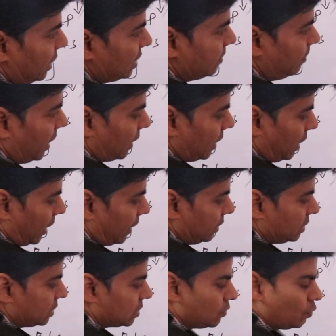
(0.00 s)
these metal
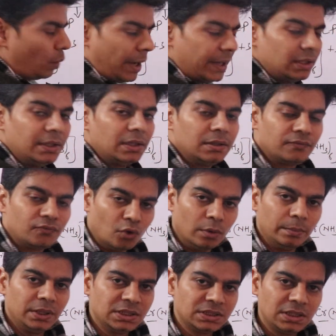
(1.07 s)
ions, why they
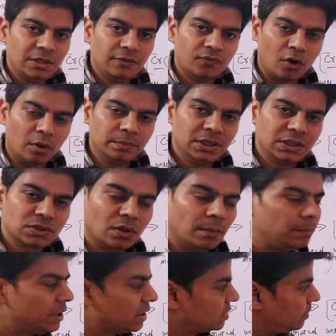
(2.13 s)
easily form these
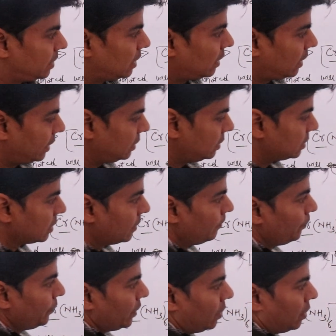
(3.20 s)
complex metal ions?
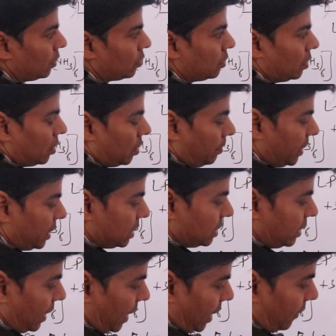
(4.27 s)
Because
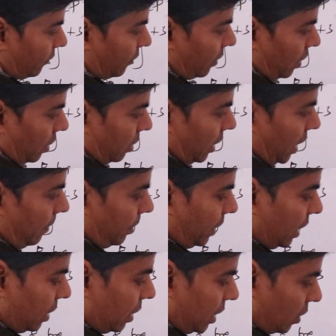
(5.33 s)
they have
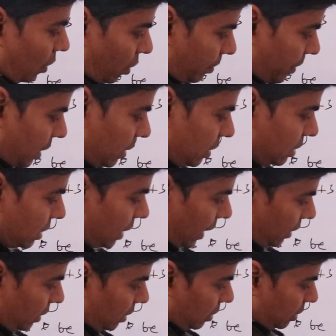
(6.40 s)
empty d orbitals,
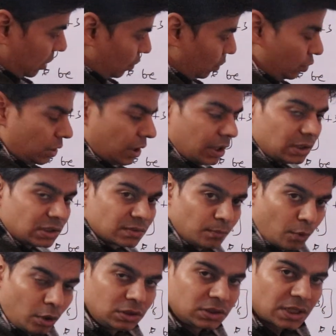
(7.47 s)
and due to their
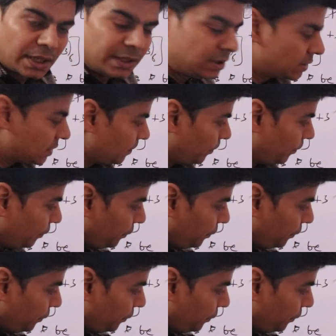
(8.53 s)
small size